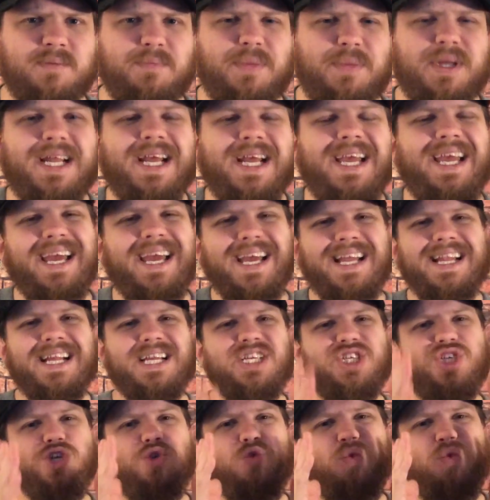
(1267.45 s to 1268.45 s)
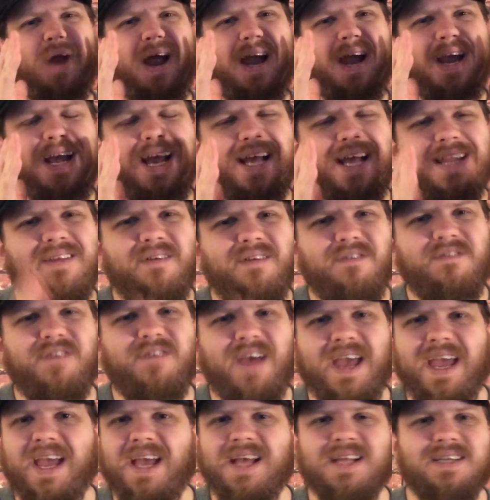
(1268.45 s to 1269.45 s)
But again, that's you writing at the
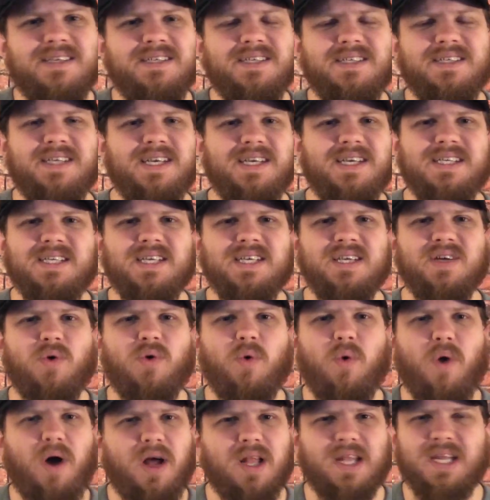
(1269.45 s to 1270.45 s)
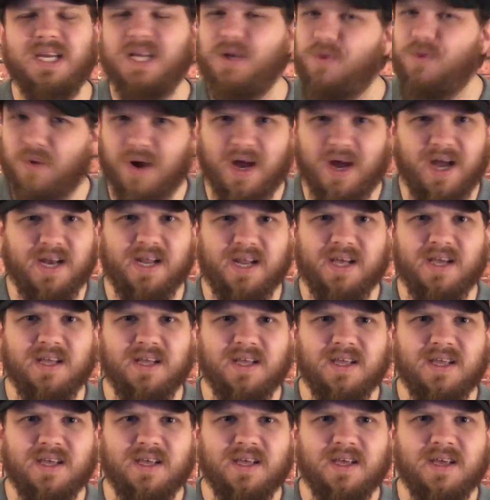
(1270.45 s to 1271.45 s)
fans. This isn't quality writing.